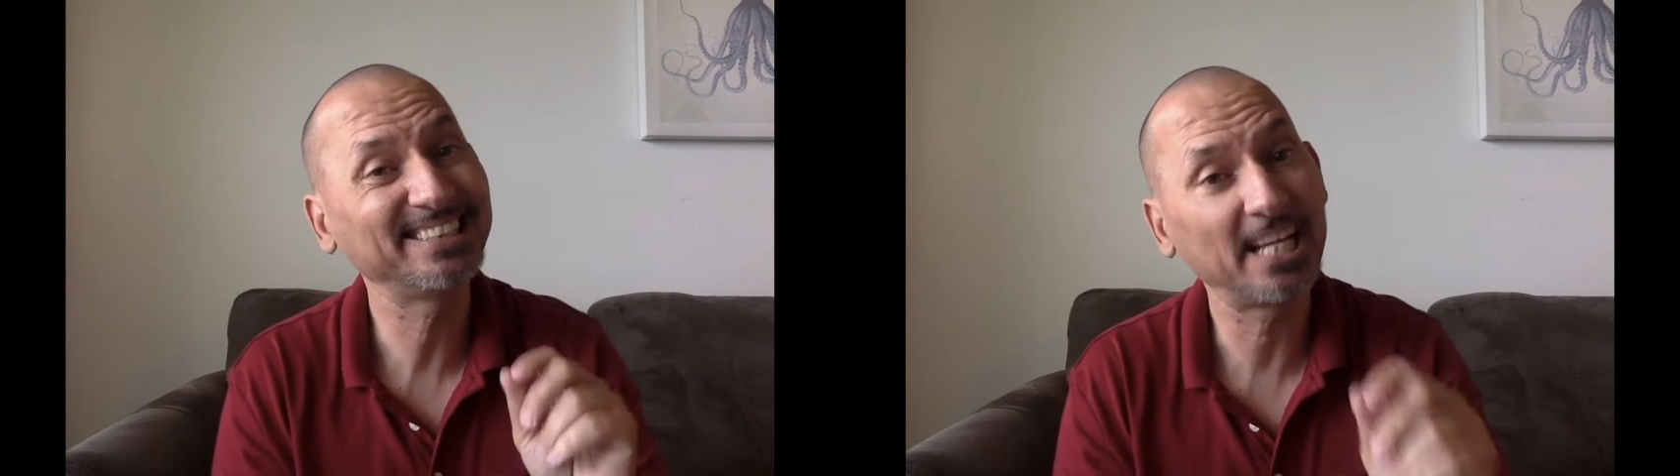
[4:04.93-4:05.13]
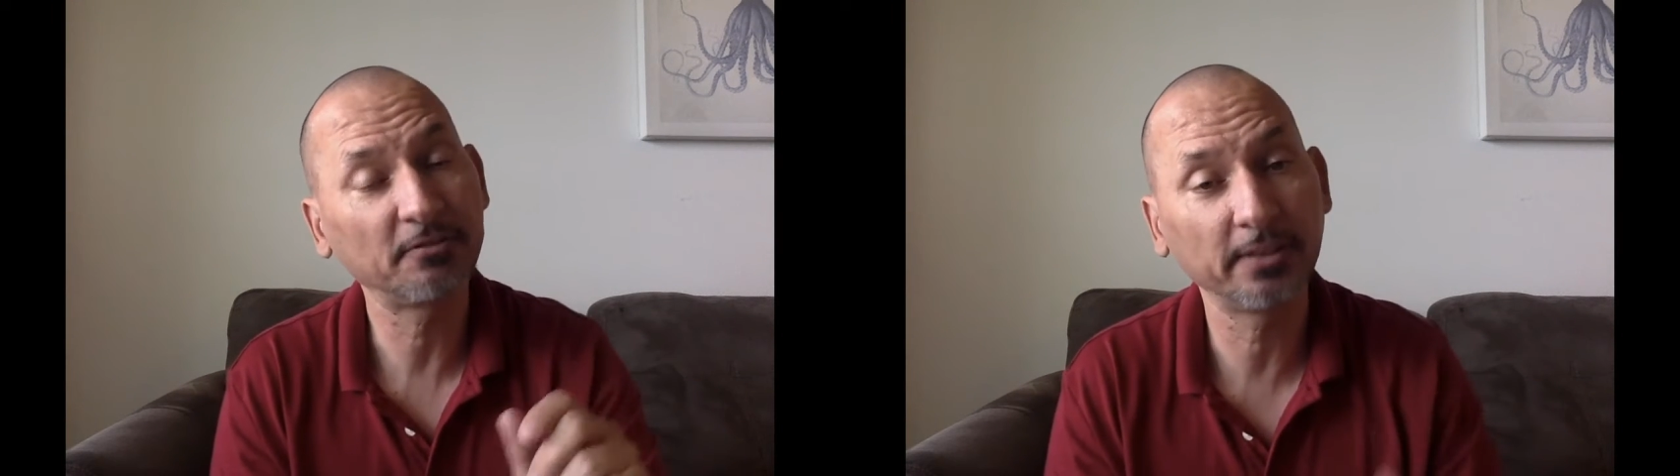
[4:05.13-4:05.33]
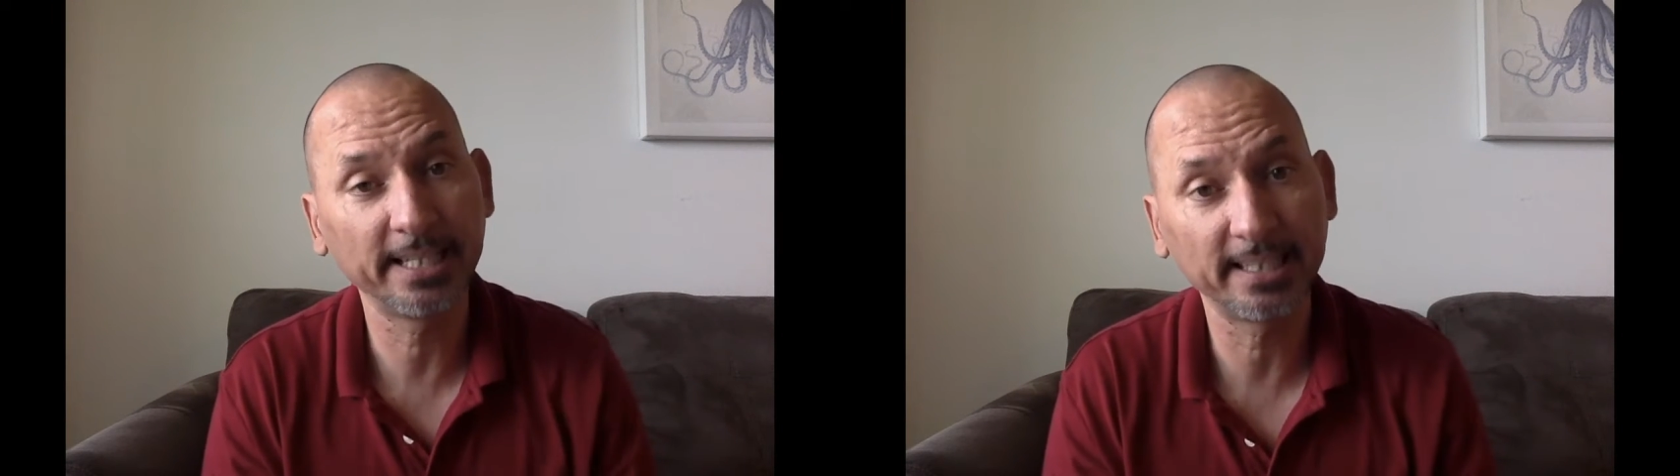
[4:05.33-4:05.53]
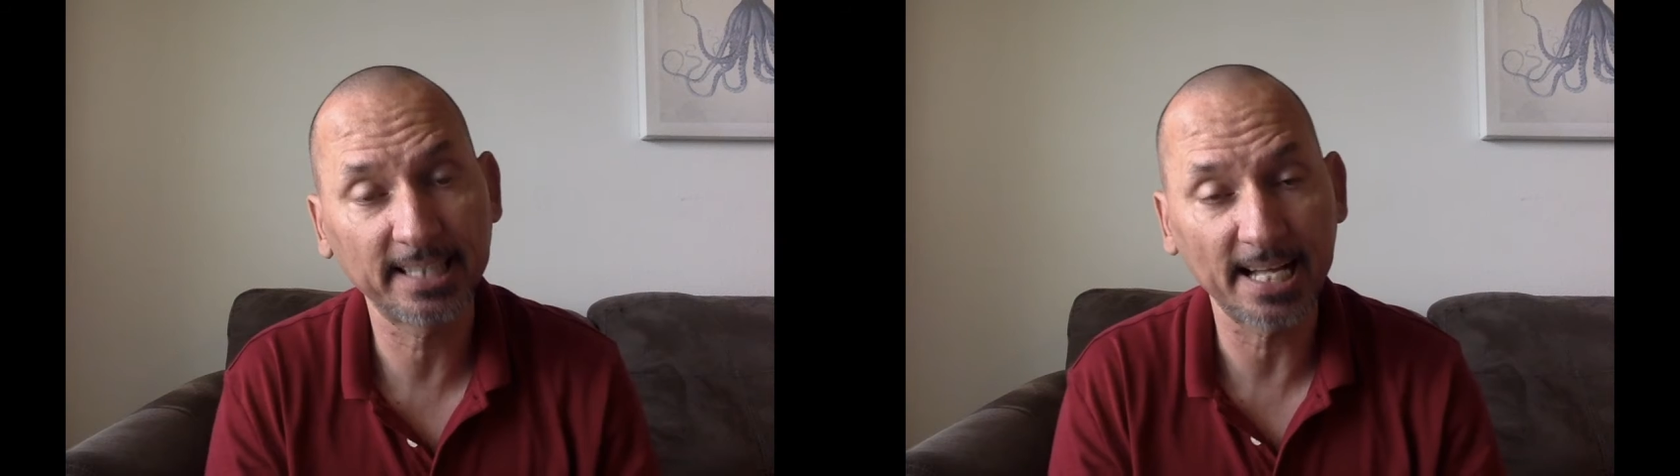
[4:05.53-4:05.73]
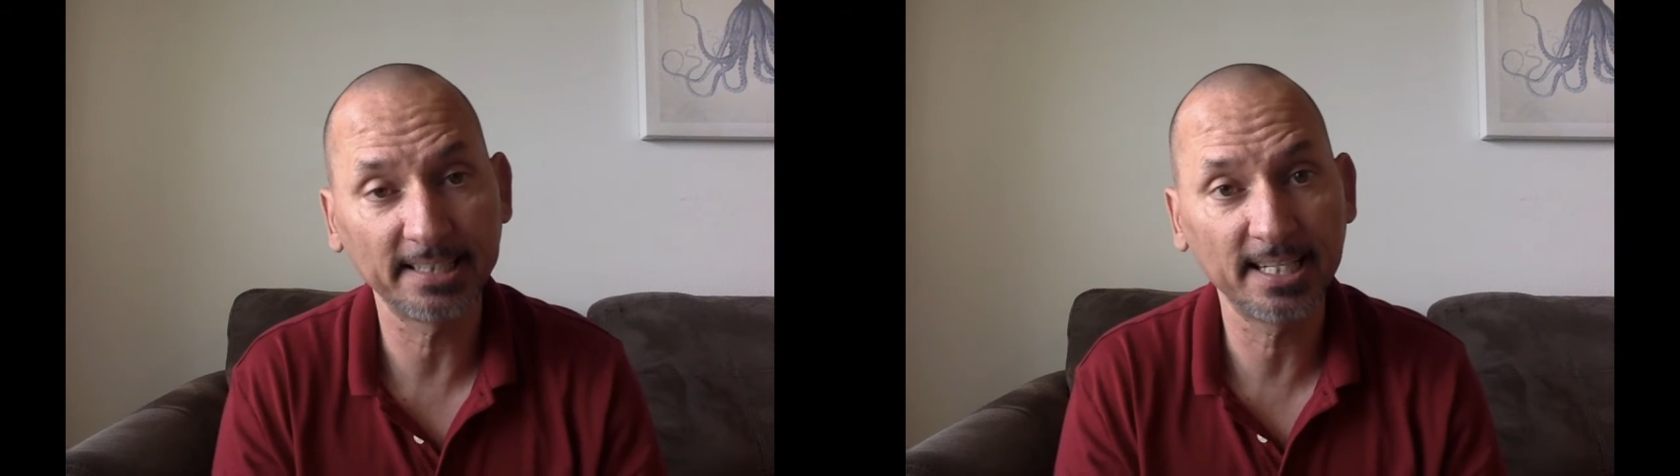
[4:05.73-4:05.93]
definitely get
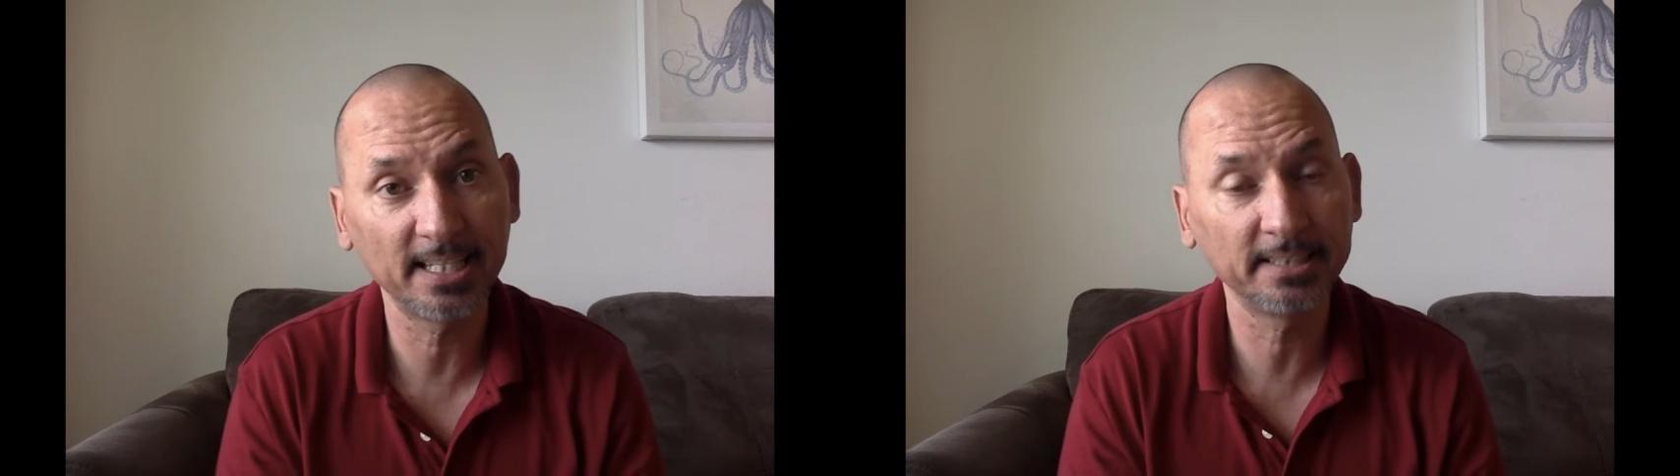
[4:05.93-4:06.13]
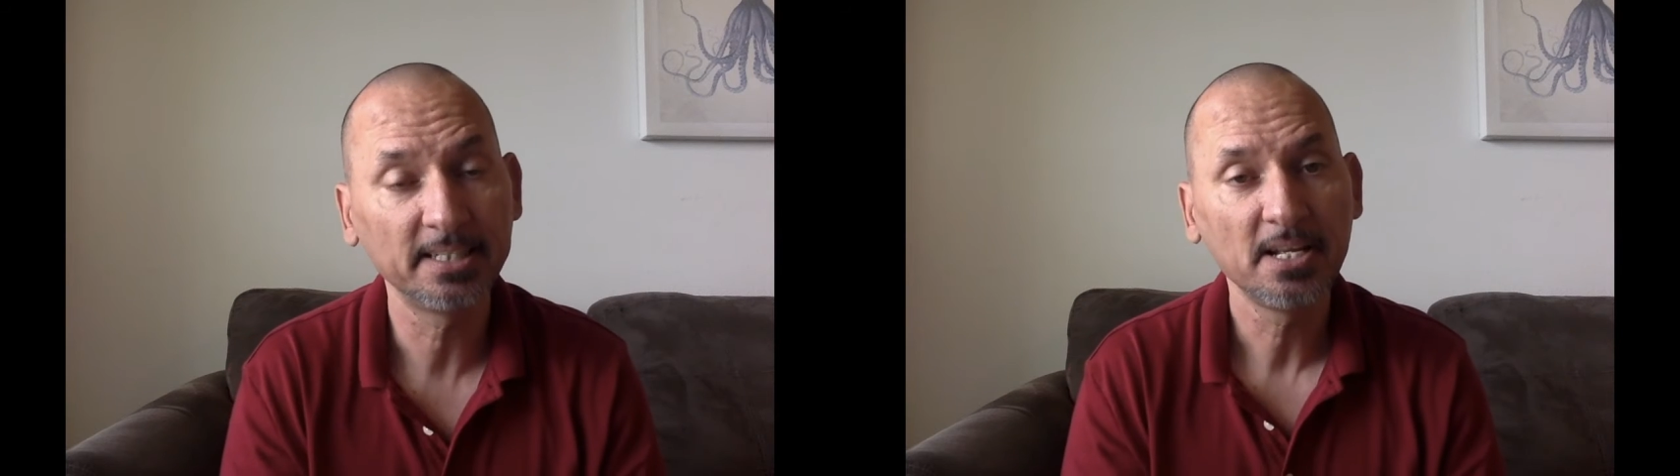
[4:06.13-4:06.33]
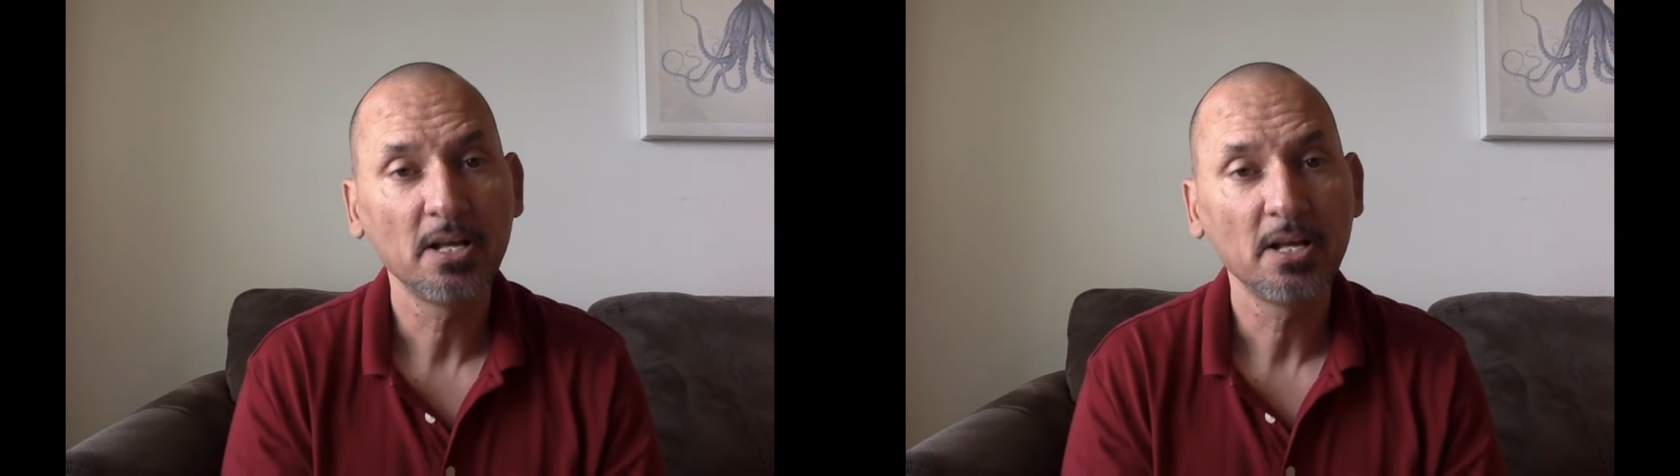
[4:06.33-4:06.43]
that done.